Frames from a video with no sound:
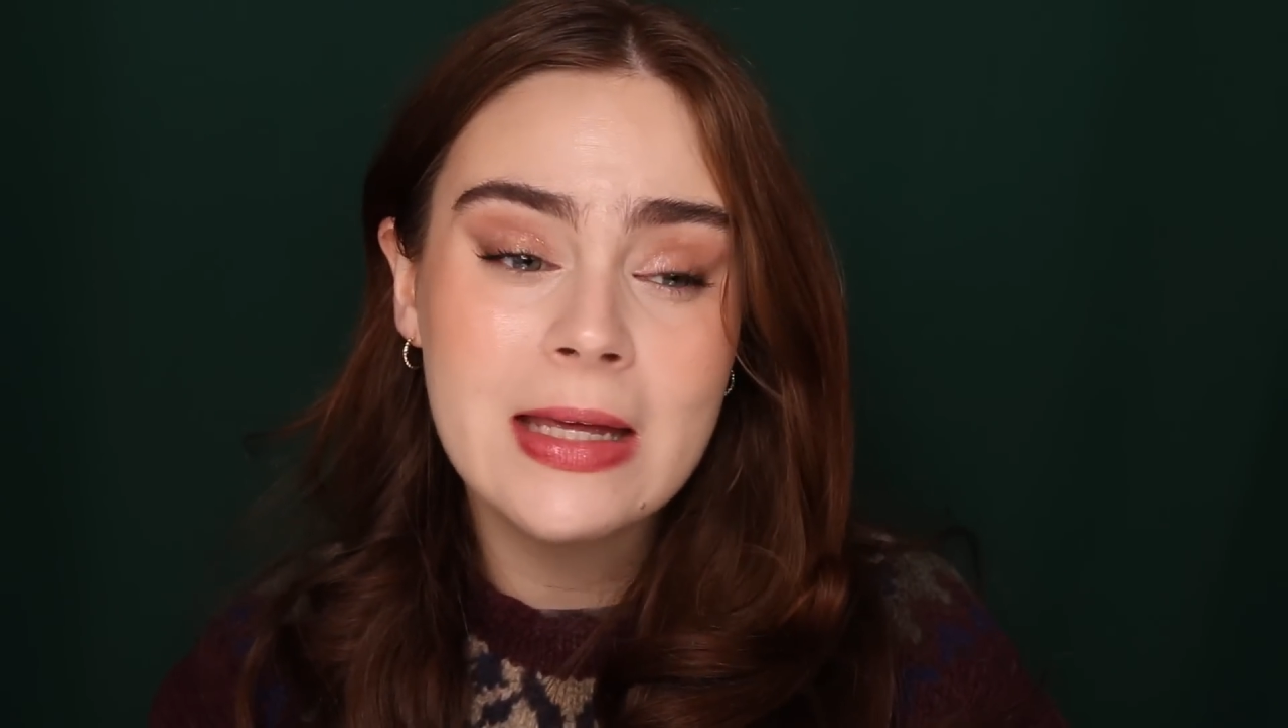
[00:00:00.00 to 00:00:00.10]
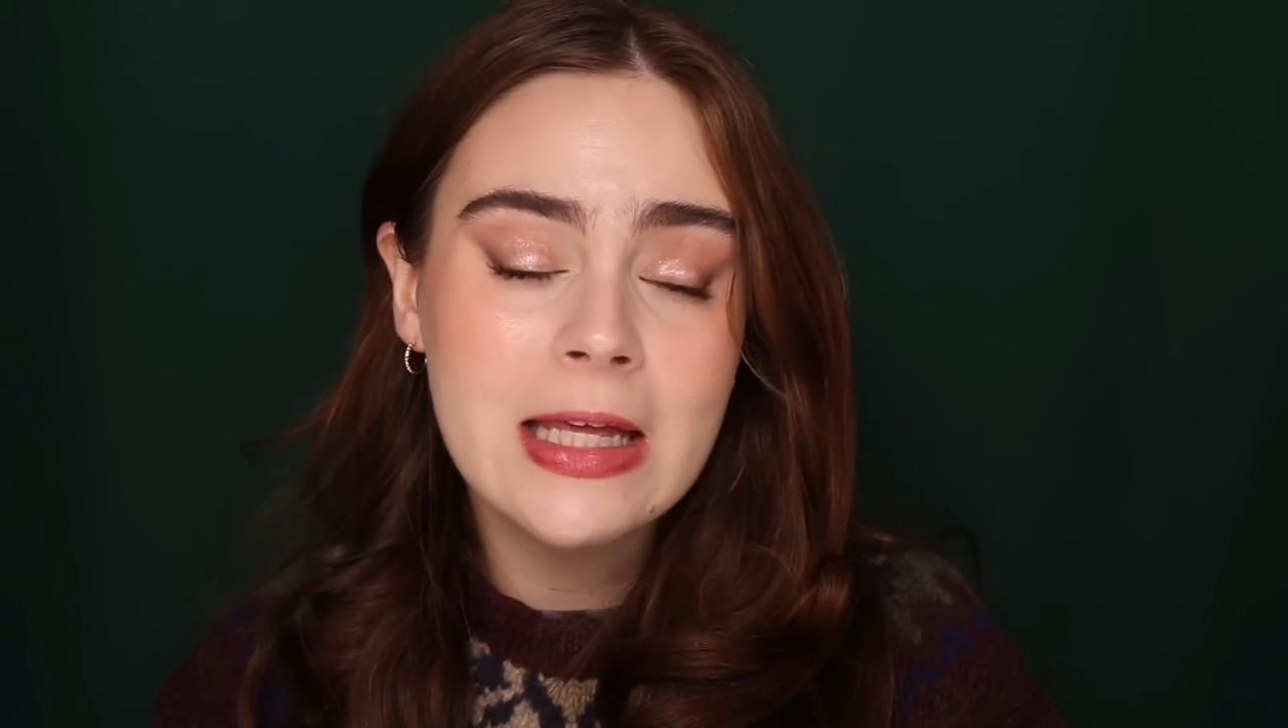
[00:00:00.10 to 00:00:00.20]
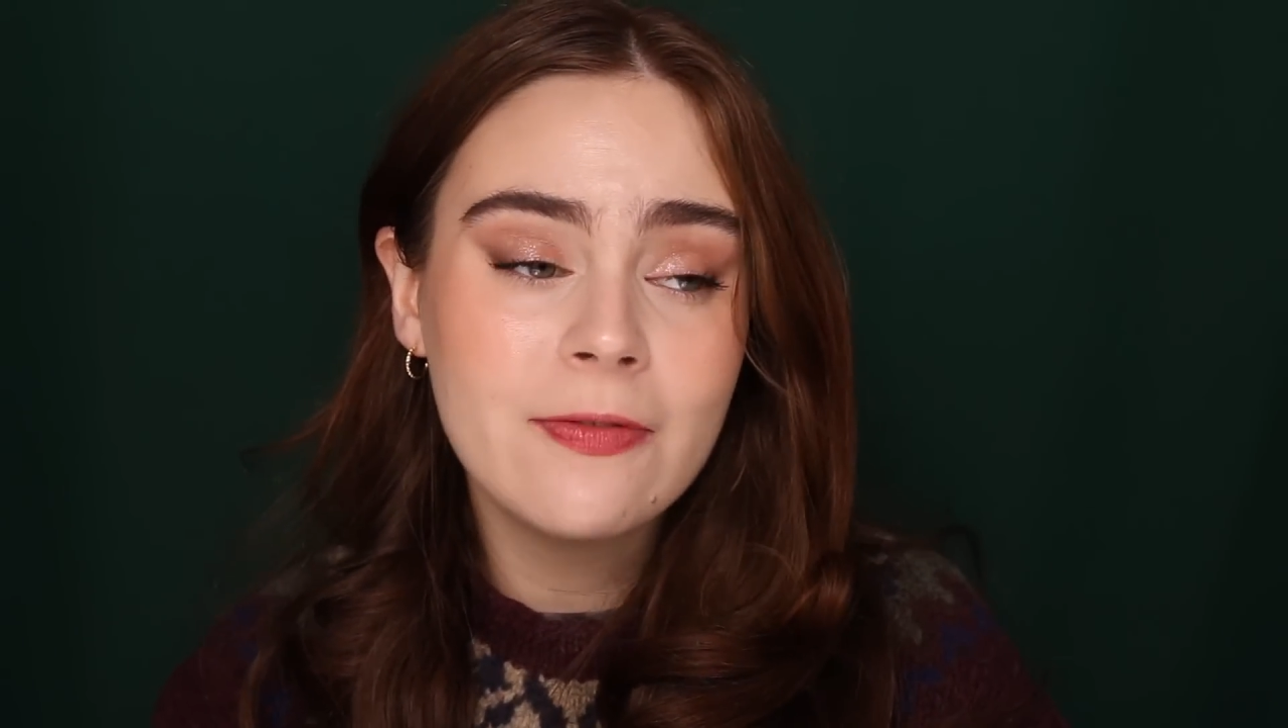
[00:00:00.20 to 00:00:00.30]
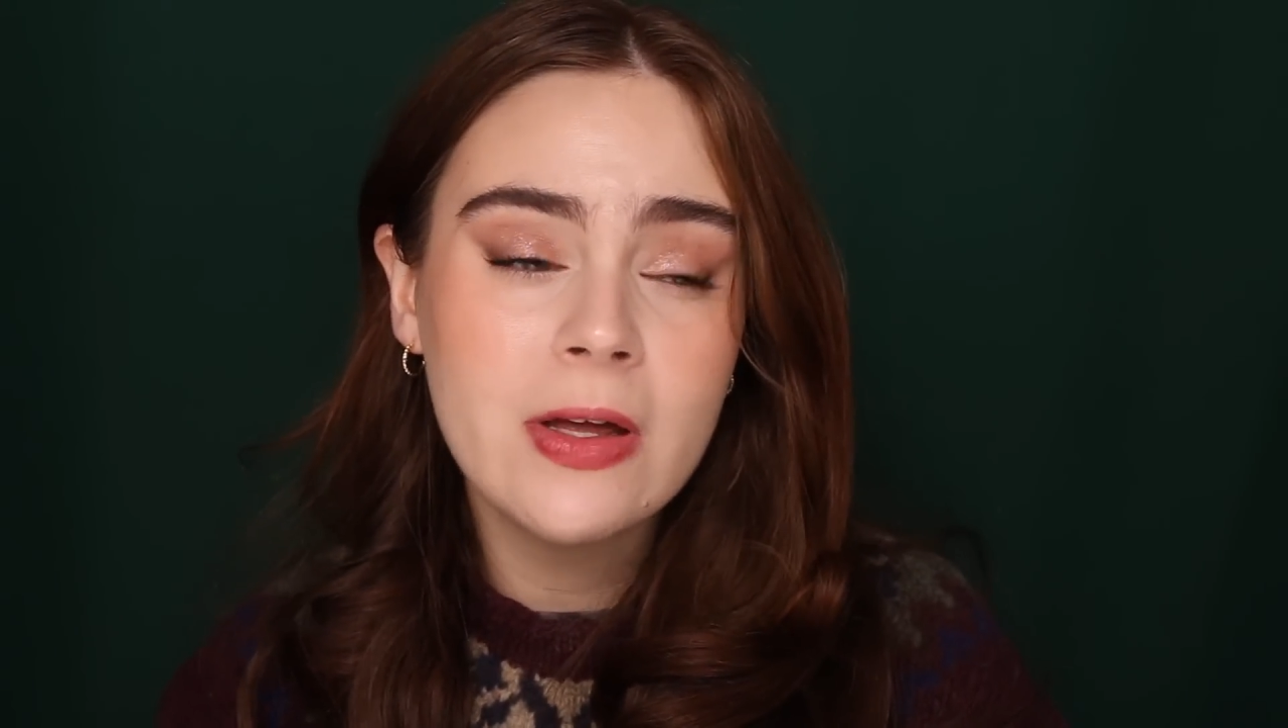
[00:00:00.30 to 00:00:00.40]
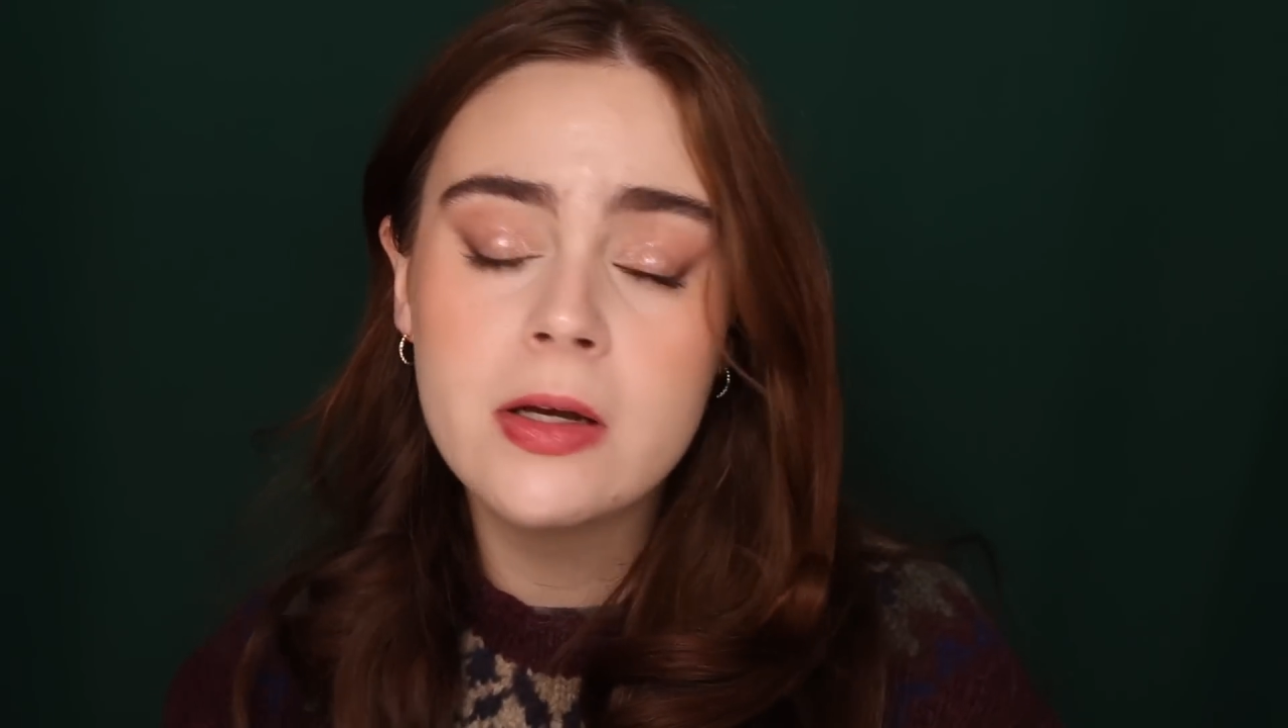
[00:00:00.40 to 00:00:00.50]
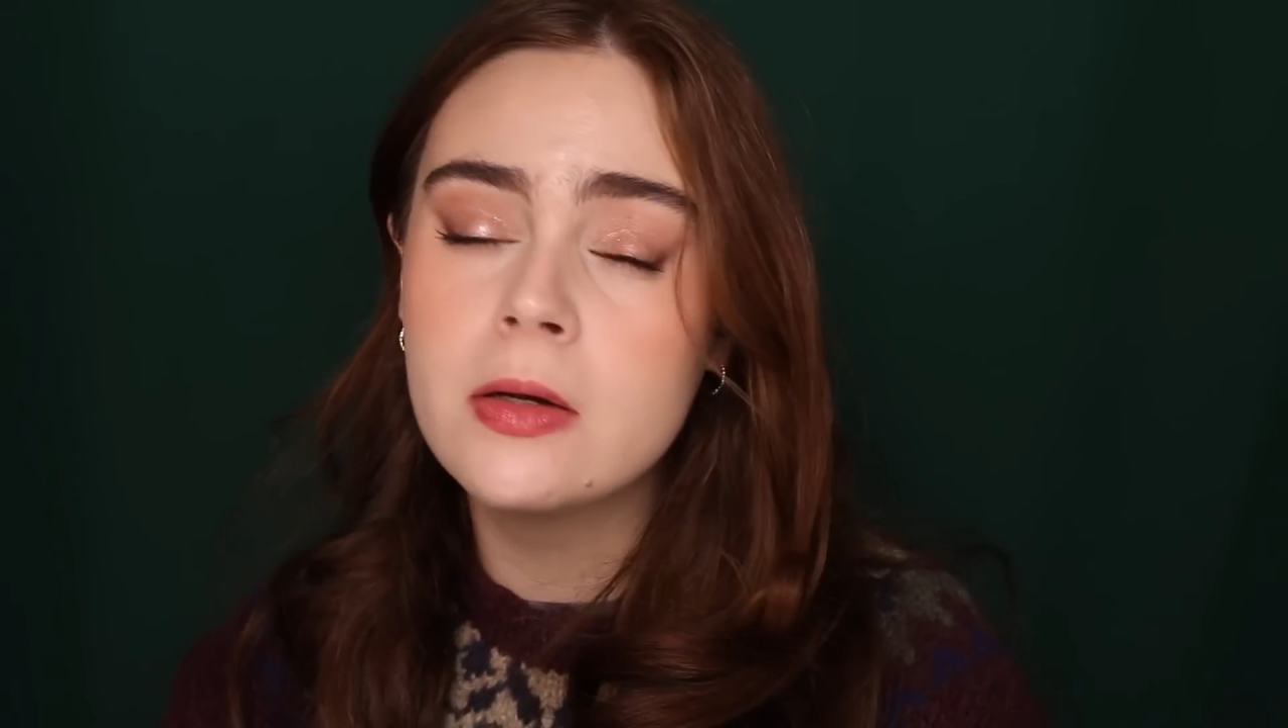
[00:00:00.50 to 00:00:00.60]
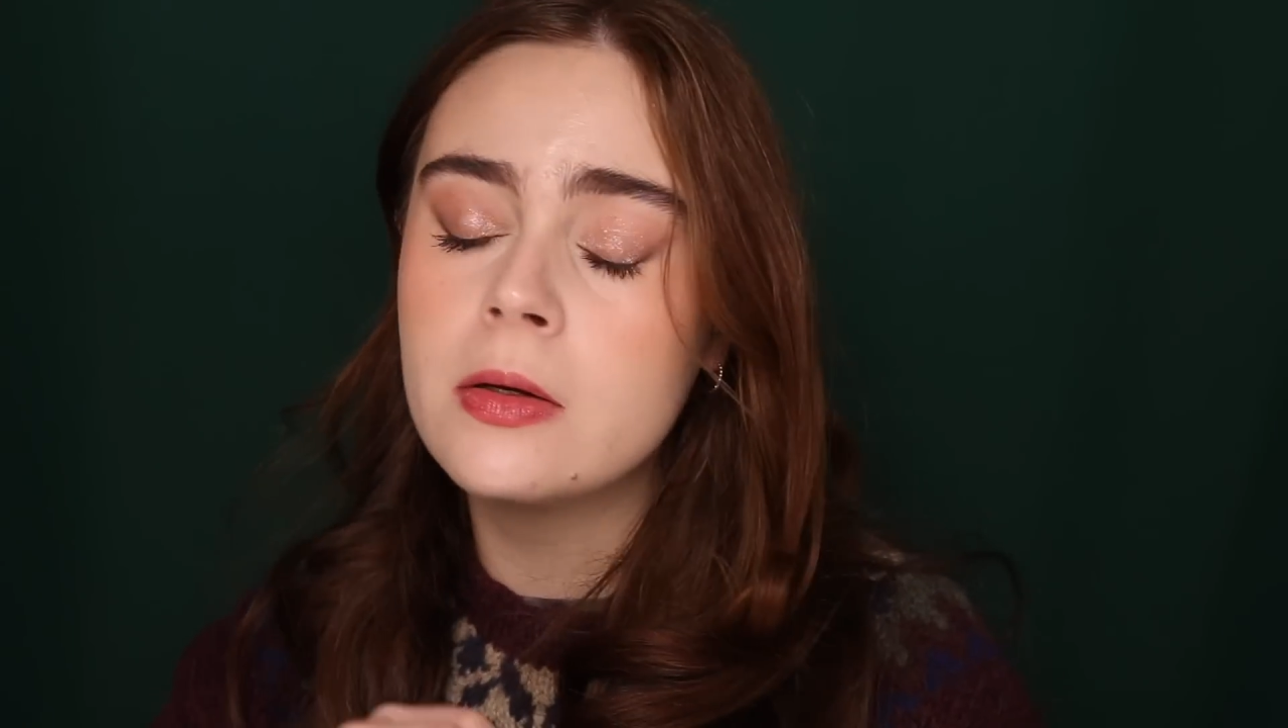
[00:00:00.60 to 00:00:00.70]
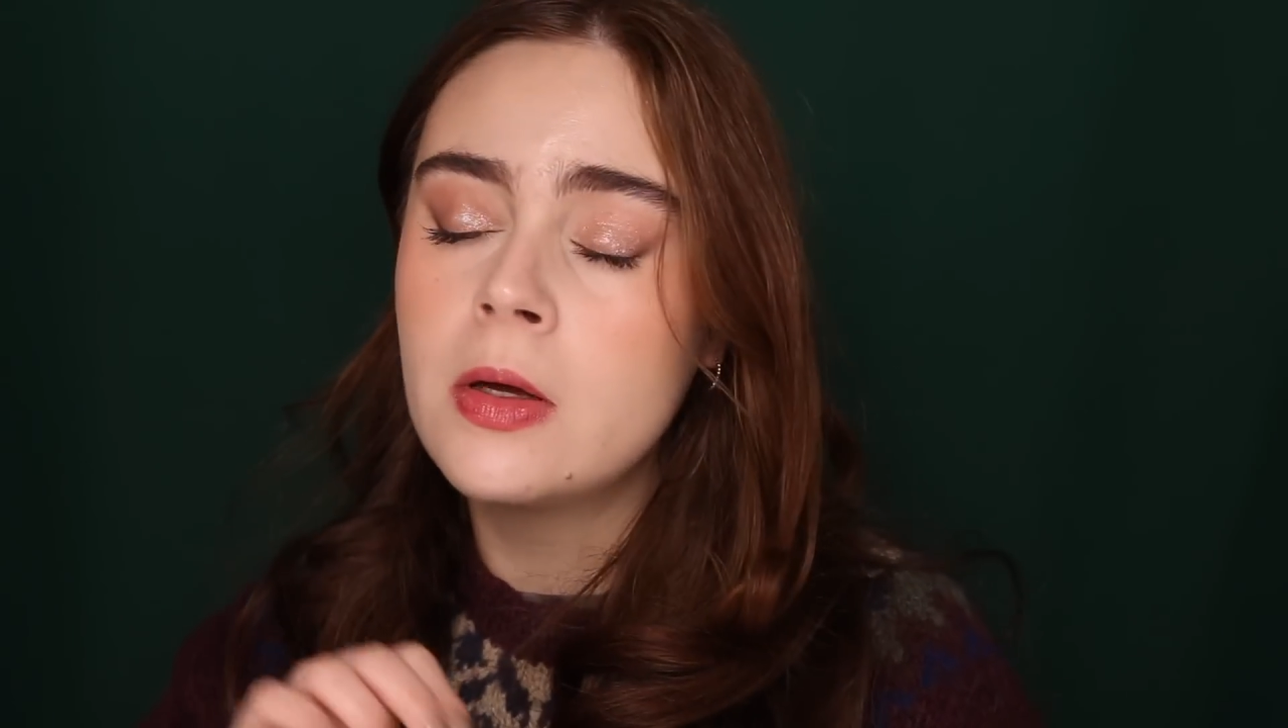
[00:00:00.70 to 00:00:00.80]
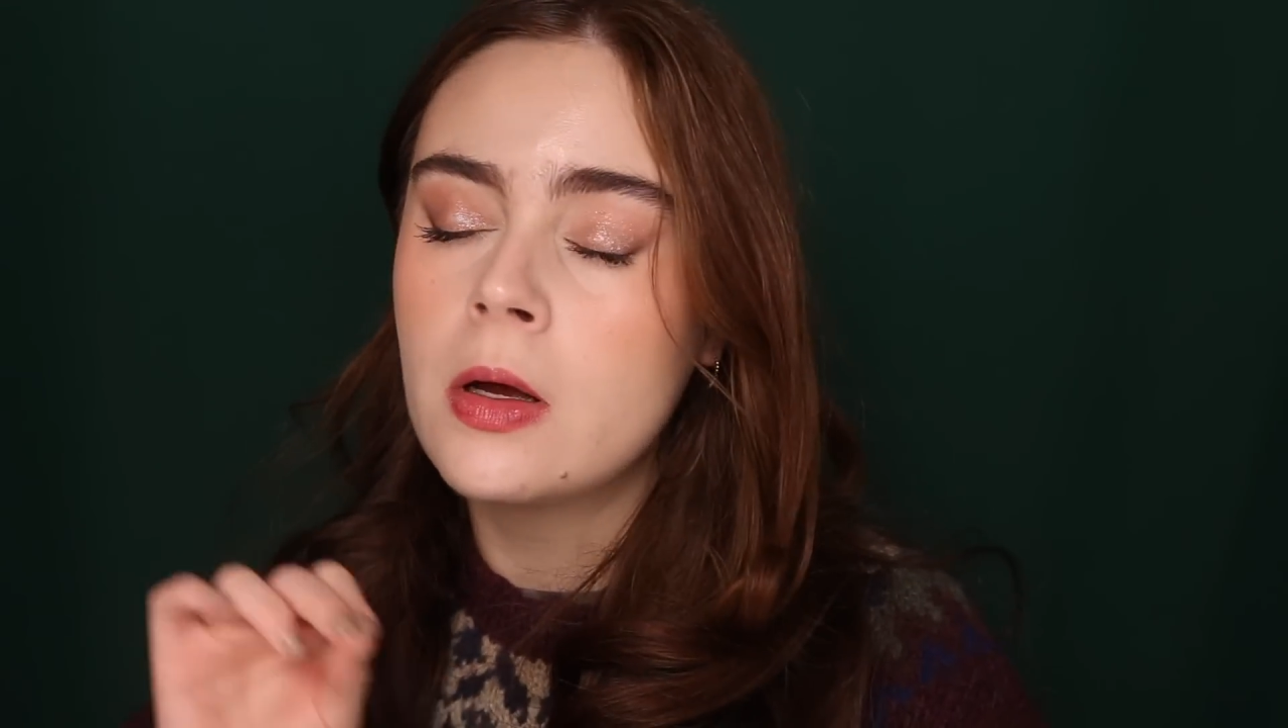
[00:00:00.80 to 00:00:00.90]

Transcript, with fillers: even